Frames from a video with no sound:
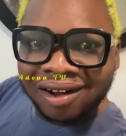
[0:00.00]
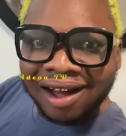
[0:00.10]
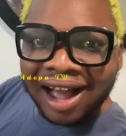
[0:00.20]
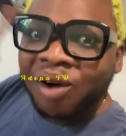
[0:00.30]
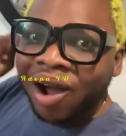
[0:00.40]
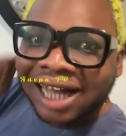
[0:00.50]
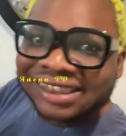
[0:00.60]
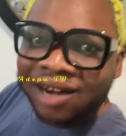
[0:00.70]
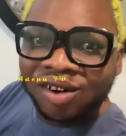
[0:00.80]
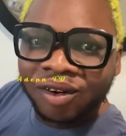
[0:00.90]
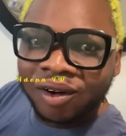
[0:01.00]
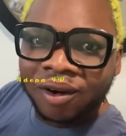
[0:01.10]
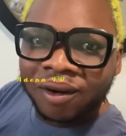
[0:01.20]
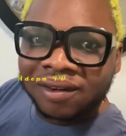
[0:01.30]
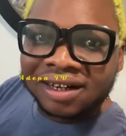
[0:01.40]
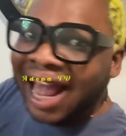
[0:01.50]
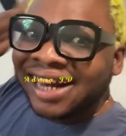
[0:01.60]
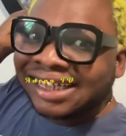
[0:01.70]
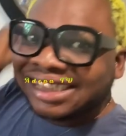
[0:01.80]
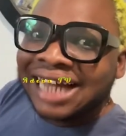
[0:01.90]
I go Casano. Now,
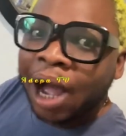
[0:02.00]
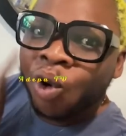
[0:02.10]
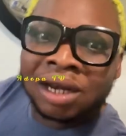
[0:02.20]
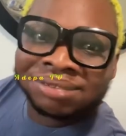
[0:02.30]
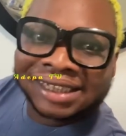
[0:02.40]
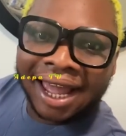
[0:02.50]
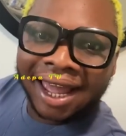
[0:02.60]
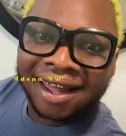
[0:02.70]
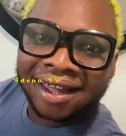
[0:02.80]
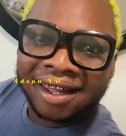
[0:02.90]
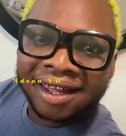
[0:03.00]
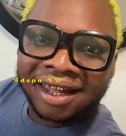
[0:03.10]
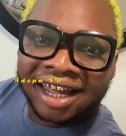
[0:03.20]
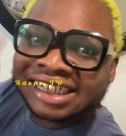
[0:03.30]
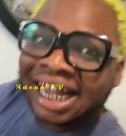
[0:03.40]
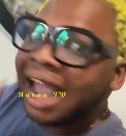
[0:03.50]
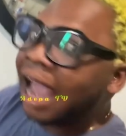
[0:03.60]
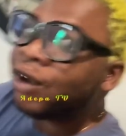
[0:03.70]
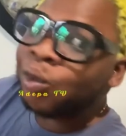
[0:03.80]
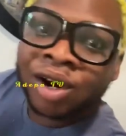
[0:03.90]
they see your own himself. Each and
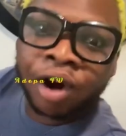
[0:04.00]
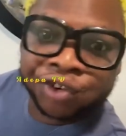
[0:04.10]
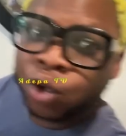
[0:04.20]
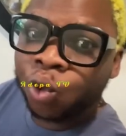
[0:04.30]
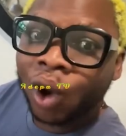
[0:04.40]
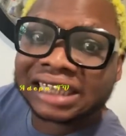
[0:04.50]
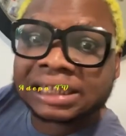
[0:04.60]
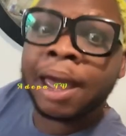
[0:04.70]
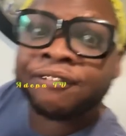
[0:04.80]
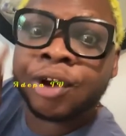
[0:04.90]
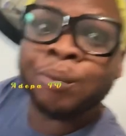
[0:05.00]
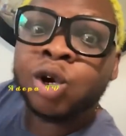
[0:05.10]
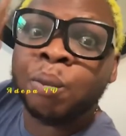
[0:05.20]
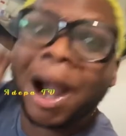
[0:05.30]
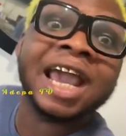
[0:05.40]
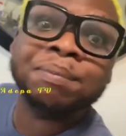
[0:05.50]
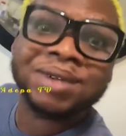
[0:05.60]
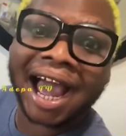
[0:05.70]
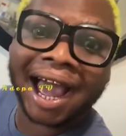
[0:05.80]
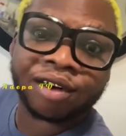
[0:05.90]
every one of you. As some of you, when you buy a
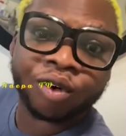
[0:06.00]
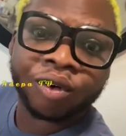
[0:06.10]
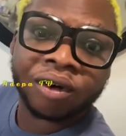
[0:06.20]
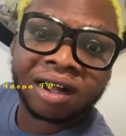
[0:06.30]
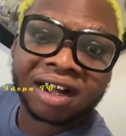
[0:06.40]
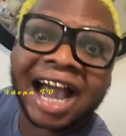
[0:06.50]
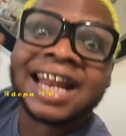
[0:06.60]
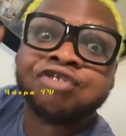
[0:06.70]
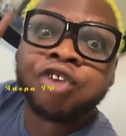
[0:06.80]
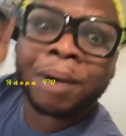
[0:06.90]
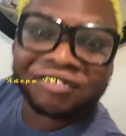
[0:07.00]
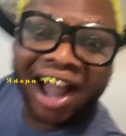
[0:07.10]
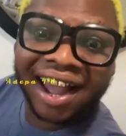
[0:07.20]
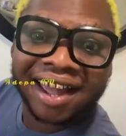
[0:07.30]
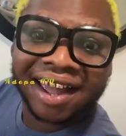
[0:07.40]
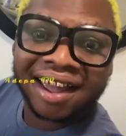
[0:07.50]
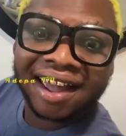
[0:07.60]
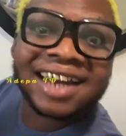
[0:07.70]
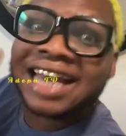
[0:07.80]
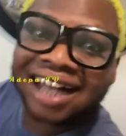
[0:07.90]
piano, Ghana for Befa,
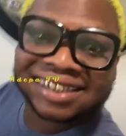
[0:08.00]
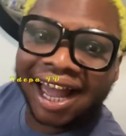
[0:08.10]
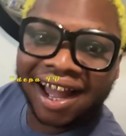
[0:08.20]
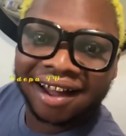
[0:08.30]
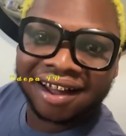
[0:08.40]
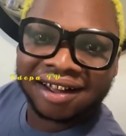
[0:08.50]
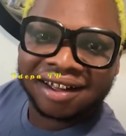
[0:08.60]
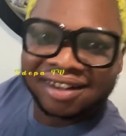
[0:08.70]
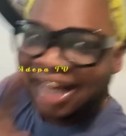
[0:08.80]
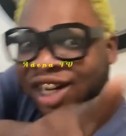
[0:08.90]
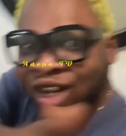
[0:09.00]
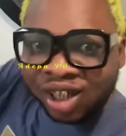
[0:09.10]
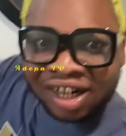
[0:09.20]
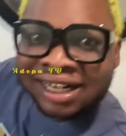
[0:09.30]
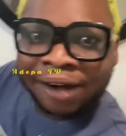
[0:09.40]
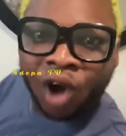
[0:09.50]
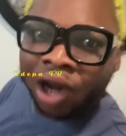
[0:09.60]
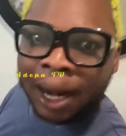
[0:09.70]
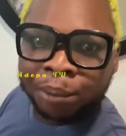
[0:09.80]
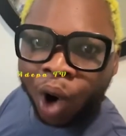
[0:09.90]
Edia Casa. Then you shouldn't have
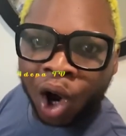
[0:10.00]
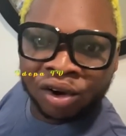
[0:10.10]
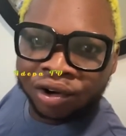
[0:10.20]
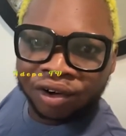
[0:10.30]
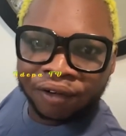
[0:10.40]
gone there, bro.